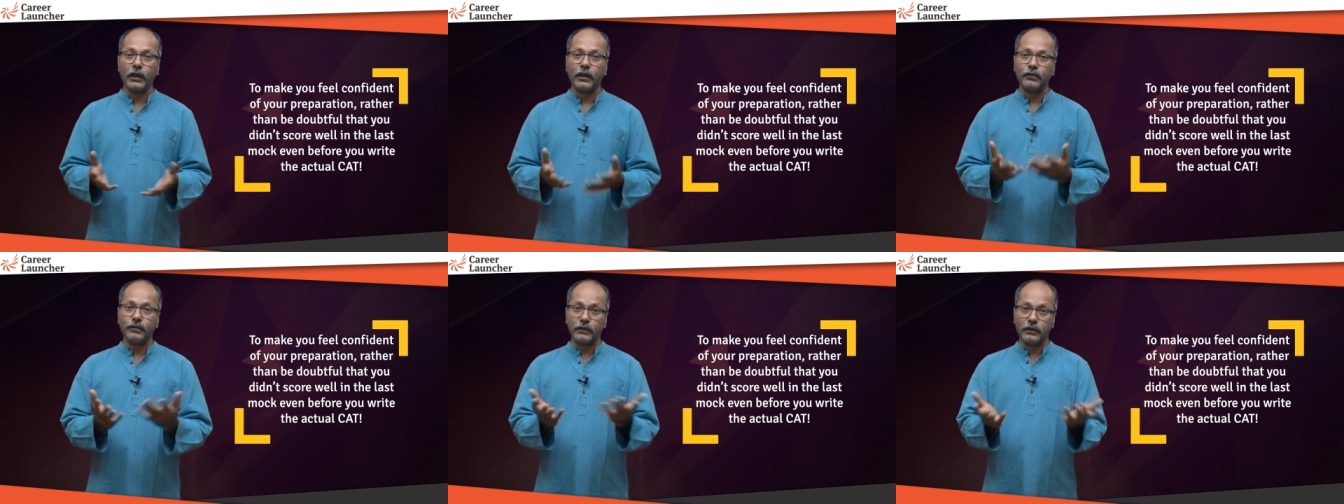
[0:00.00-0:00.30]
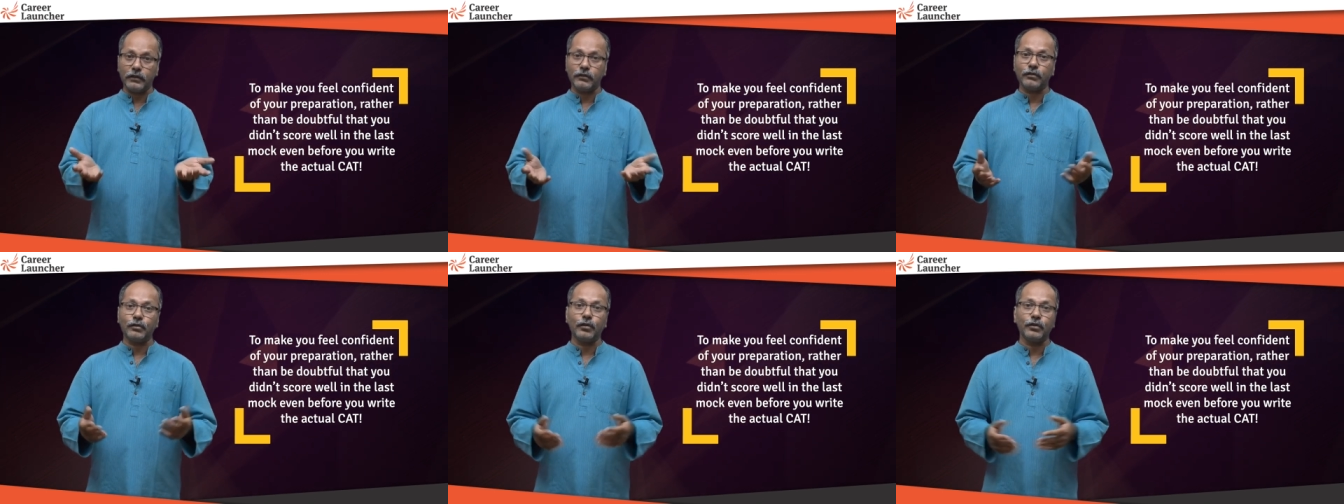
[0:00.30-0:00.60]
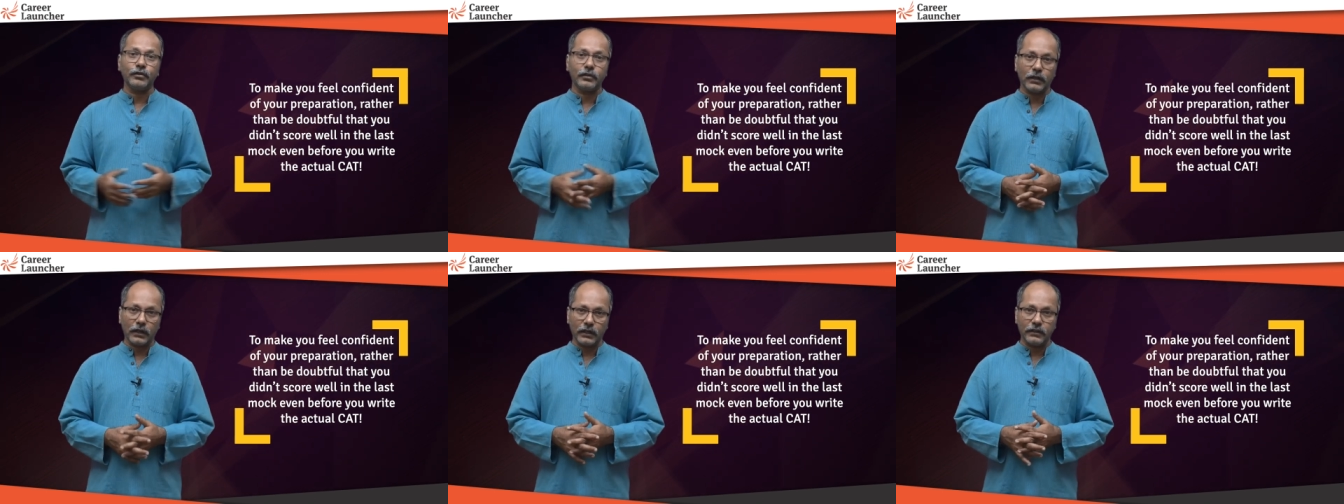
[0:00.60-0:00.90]
as far as
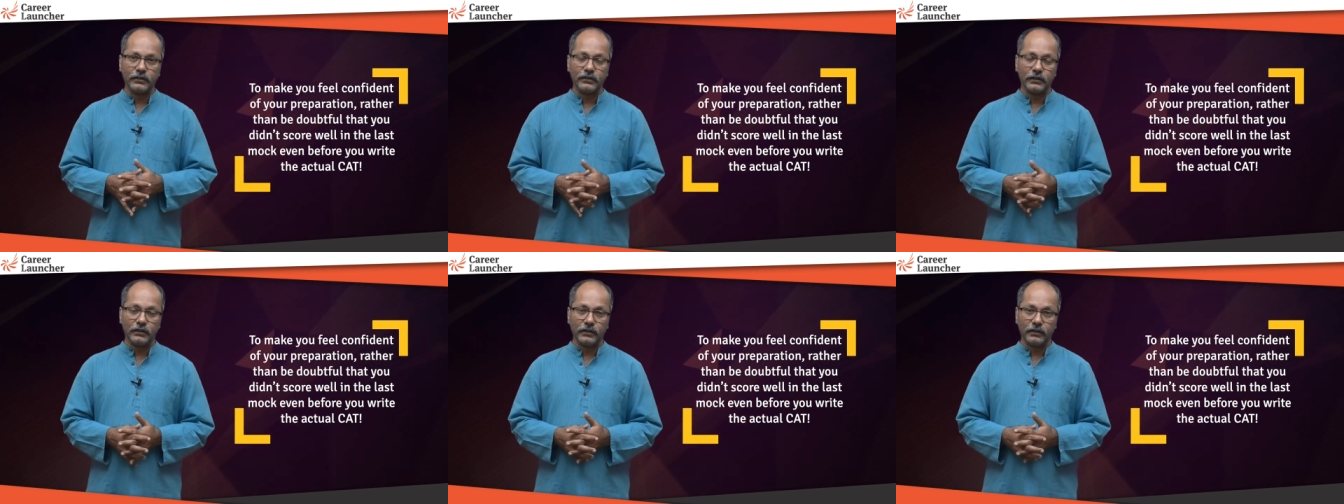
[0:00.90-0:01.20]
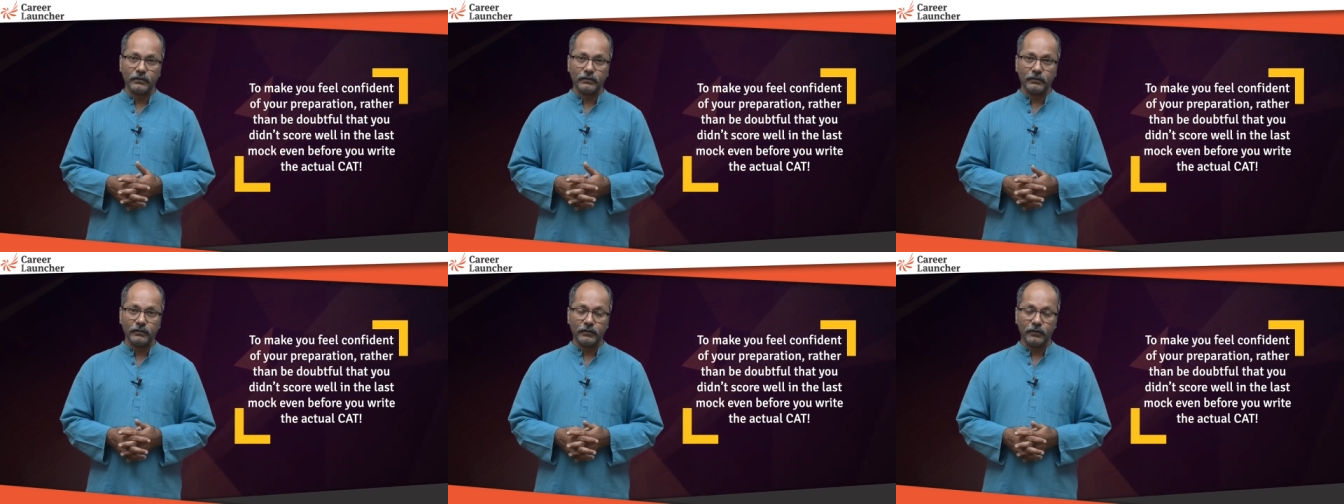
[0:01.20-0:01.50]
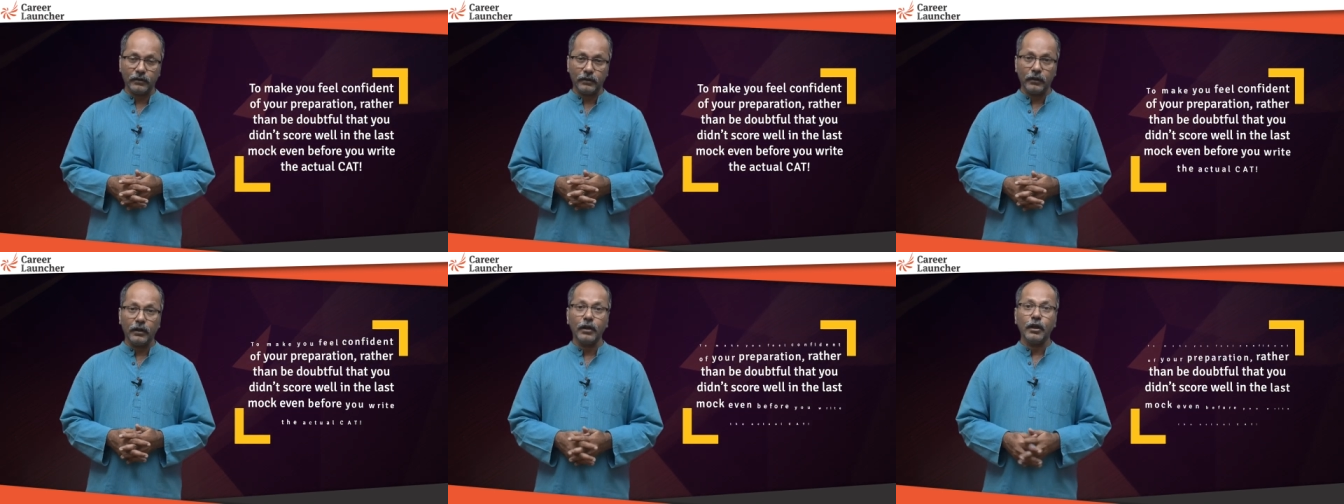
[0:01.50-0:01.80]
scores are concerned.
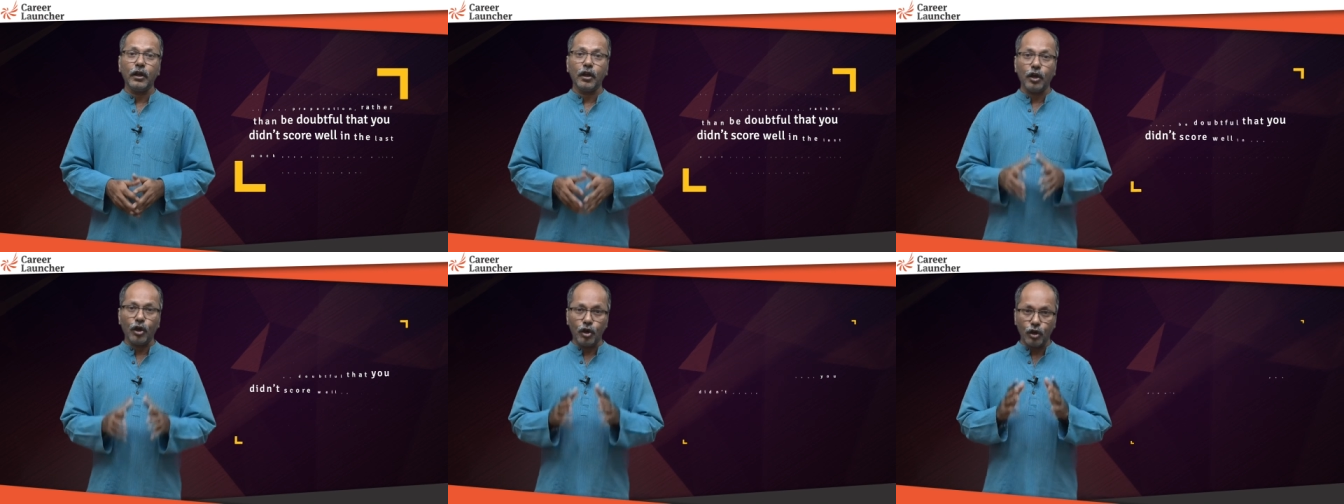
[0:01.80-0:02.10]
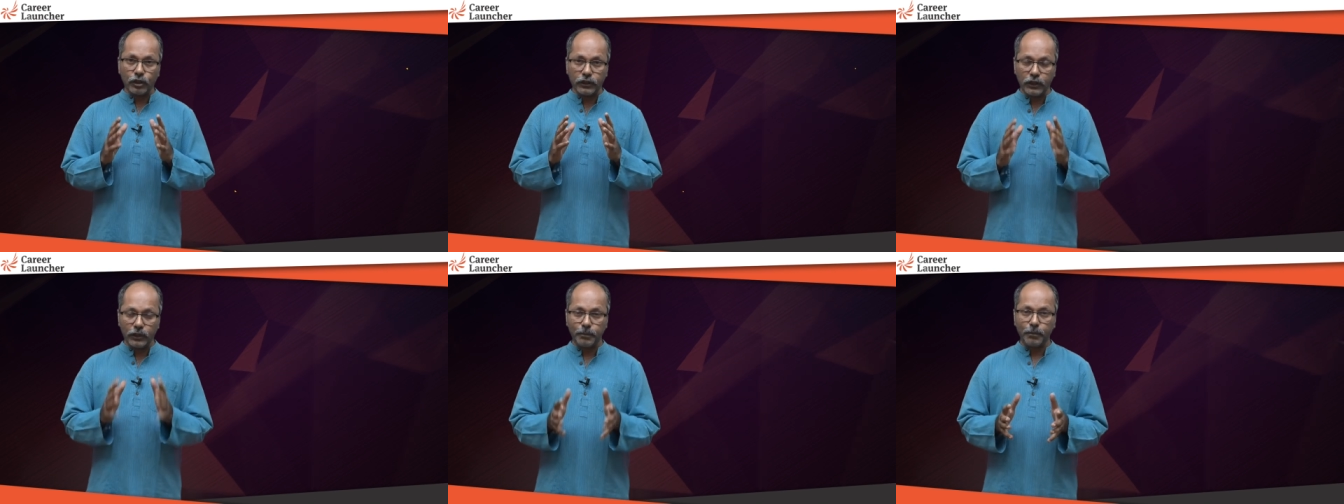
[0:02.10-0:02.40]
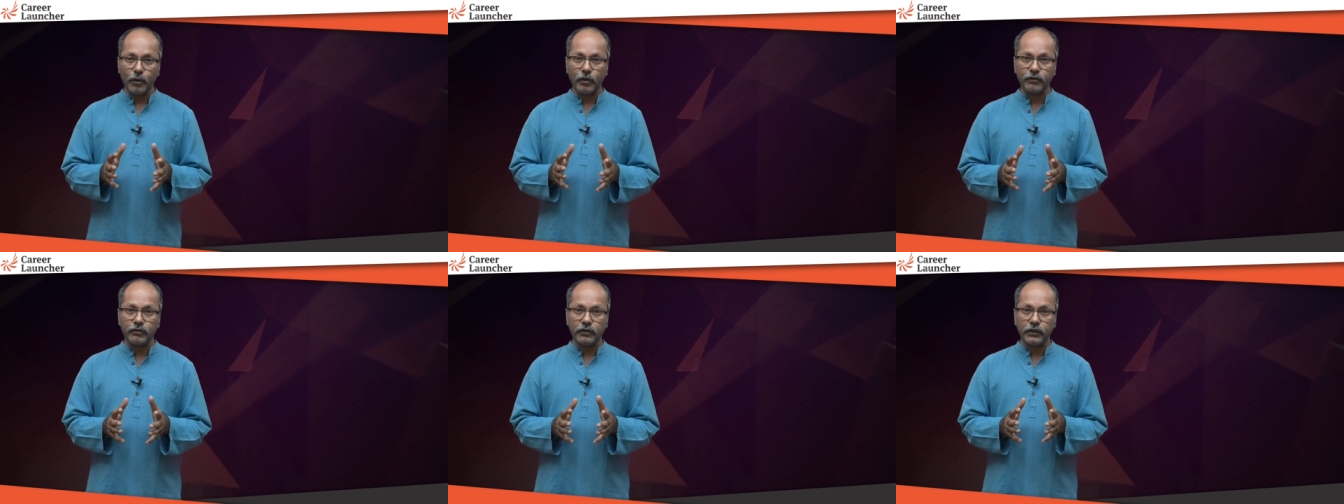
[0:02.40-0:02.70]
Go there
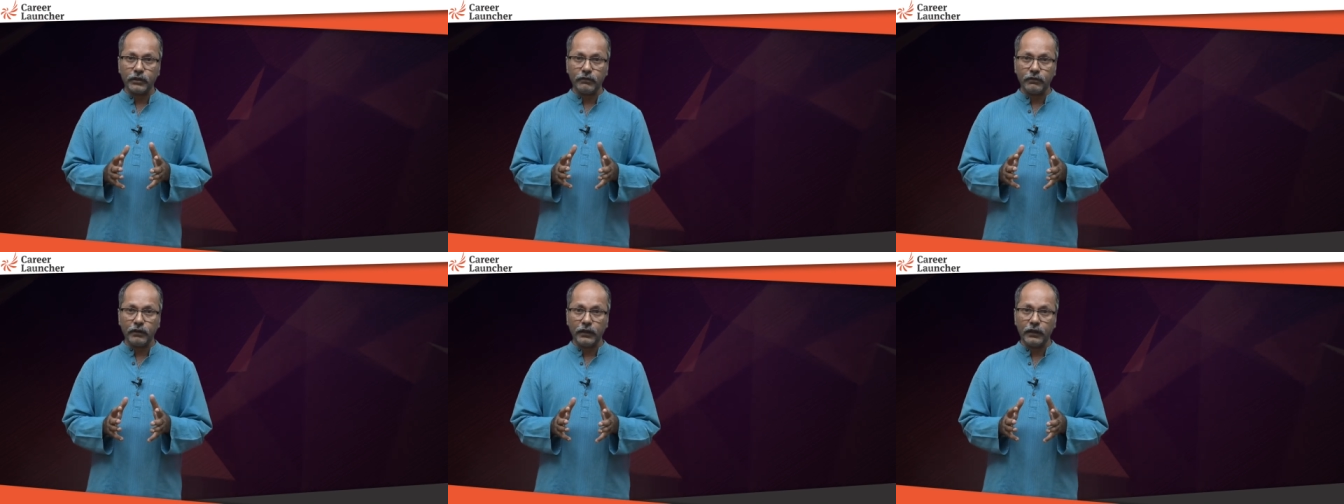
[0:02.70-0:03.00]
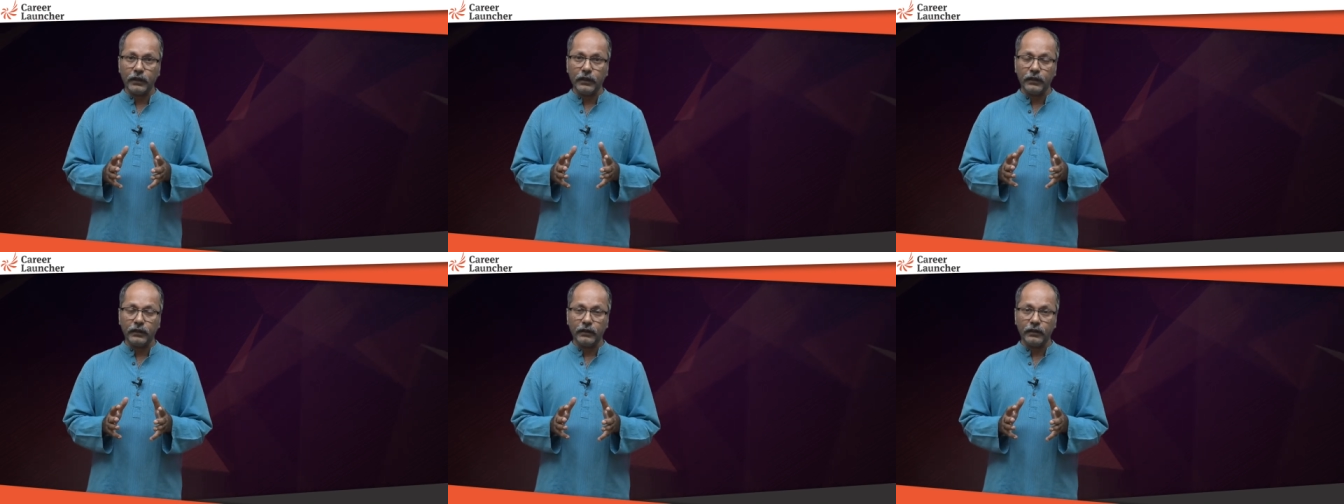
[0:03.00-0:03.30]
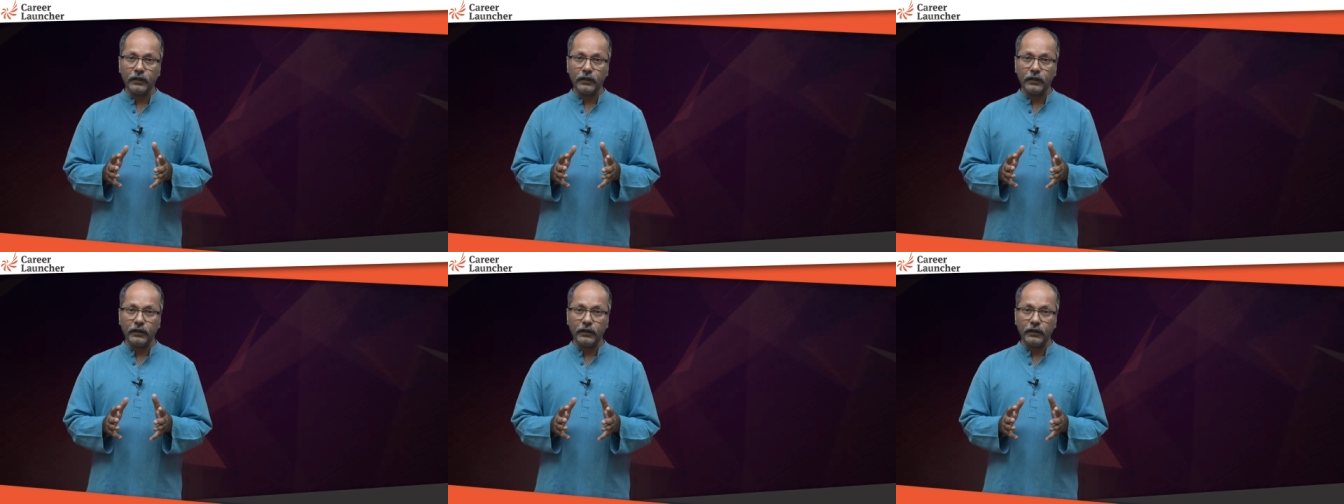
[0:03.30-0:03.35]
positively.